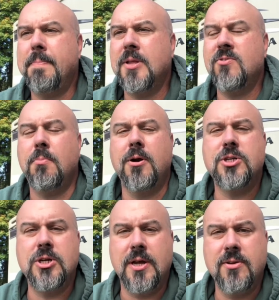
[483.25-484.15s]
smart
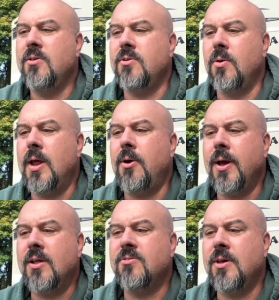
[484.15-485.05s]
shunt. So now I
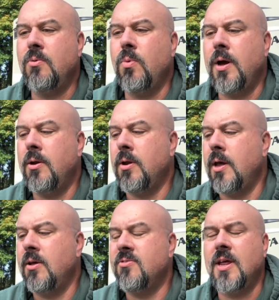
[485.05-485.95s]
can see what
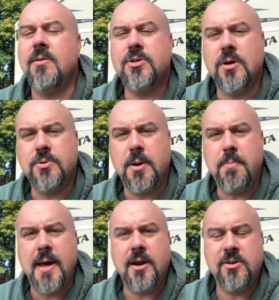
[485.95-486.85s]
uh, state of charge my
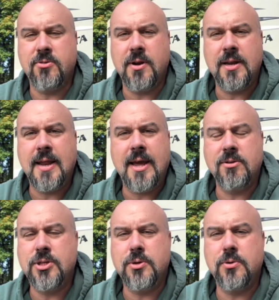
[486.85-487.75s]
batteries are at down
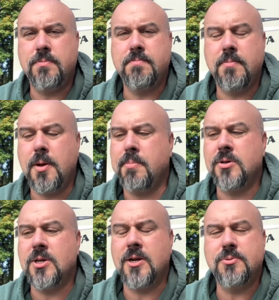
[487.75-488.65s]
to a
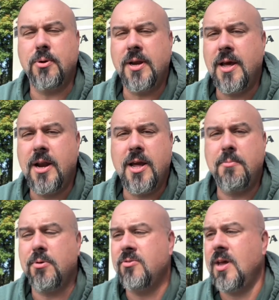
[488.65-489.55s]
percentage point,
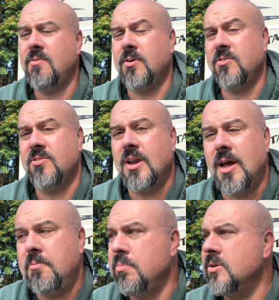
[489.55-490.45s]
99% versus
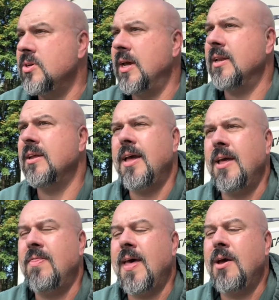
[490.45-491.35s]
9%.
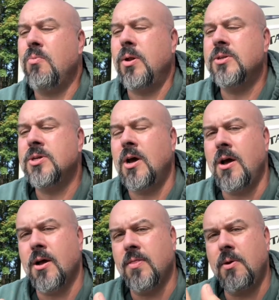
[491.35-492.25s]
And that will
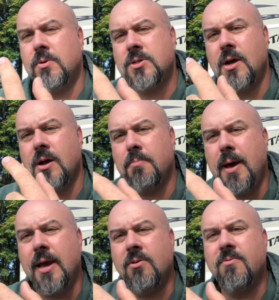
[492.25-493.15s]
talk, they will talk
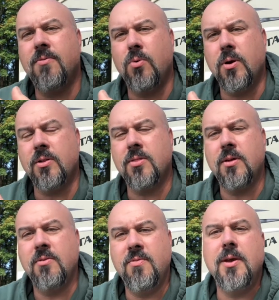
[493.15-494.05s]
back and forth
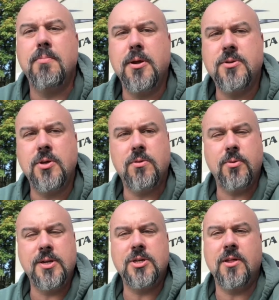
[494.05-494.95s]
via Bluetooth to
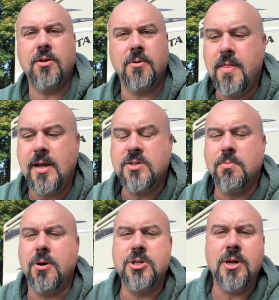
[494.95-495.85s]
each other. That
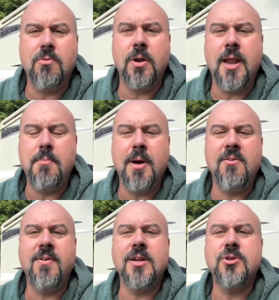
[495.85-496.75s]
smart shunt will let my
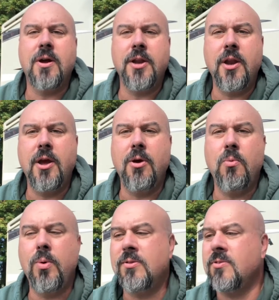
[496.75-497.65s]
Victron know
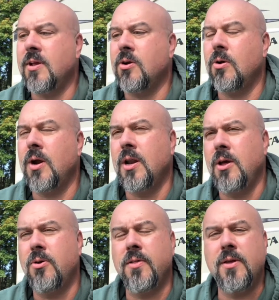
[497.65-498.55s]
what's the current
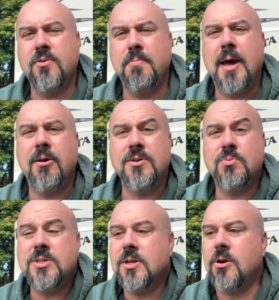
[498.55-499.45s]
load on those batteries,
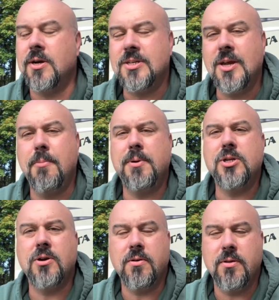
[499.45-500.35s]
what's the current
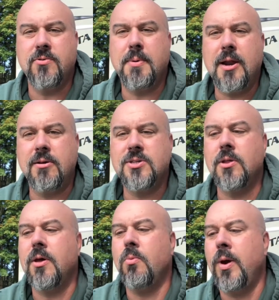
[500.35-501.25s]
temperature of those batteries so
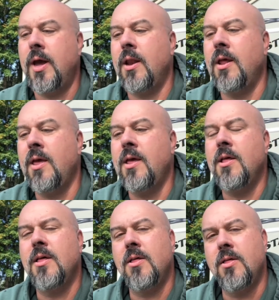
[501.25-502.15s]
that when
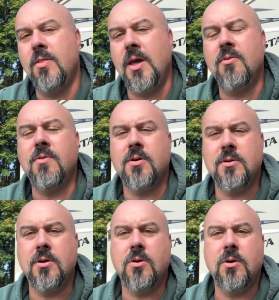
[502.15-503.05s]
the
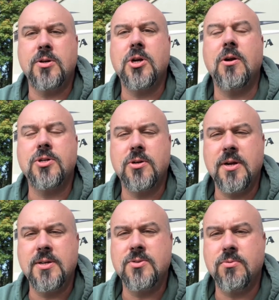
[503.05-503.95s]
inverter or charger
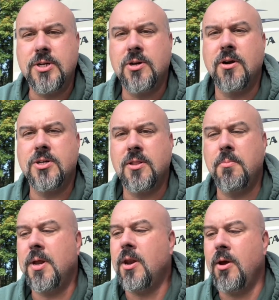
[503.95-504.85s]
is recharging them,
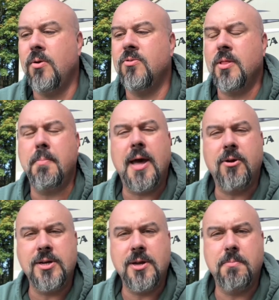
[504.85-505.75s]
it knows the
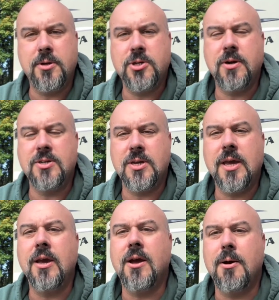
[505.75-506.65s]
battery temperature is, it
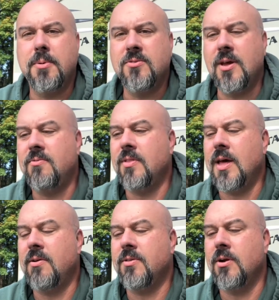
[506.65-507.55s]
can compensate for
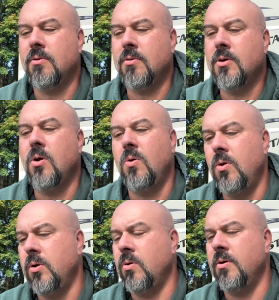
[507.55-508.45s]
that if they're
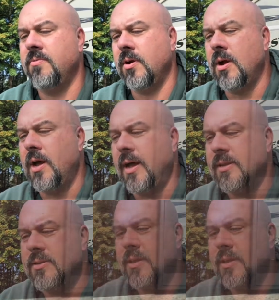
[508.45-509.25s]
cold or if they're hot.